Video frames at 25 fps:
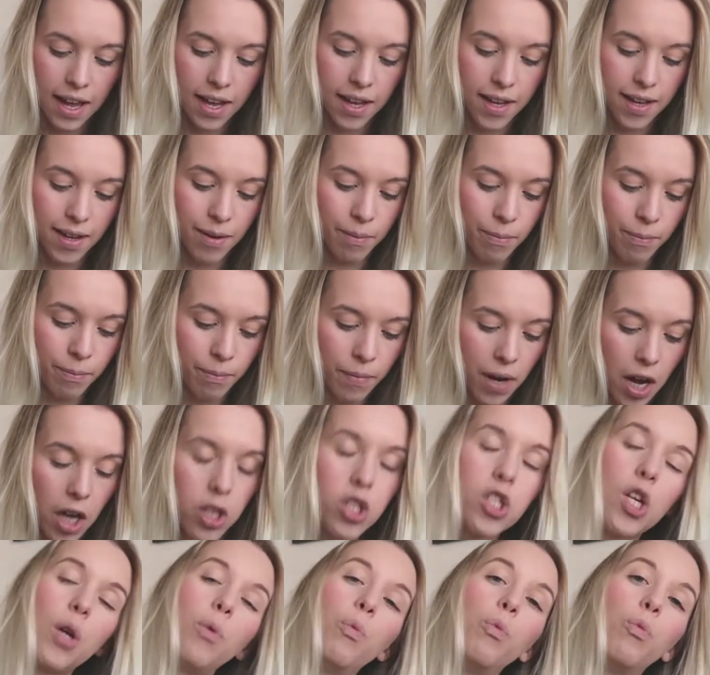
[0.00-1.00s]

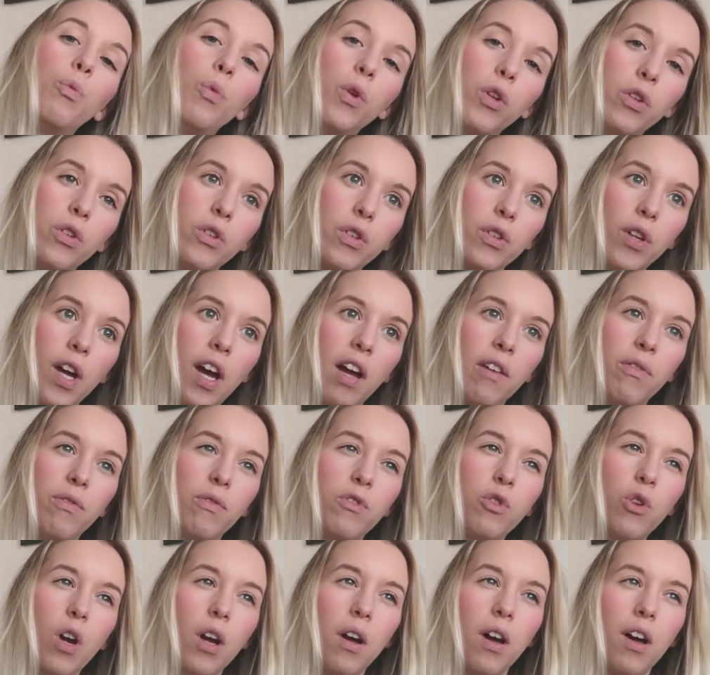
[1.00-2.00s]
I've
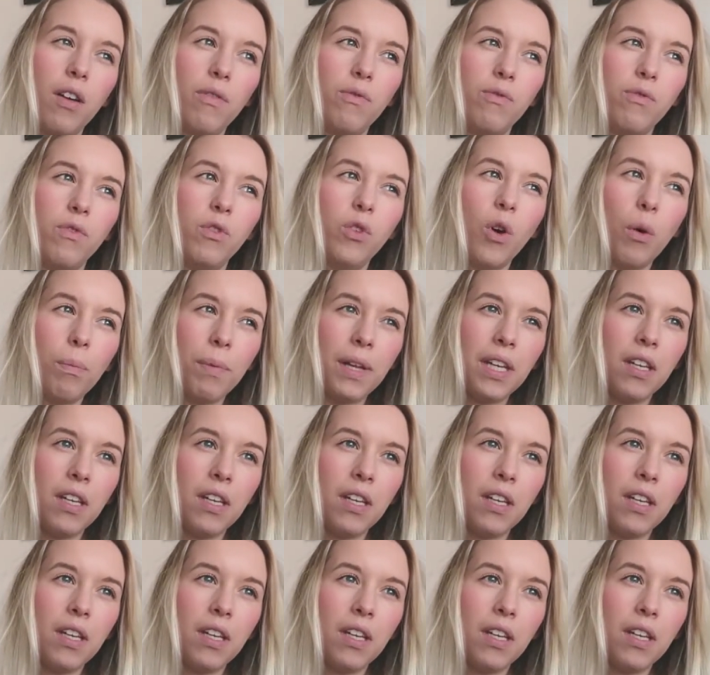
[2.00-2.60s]
not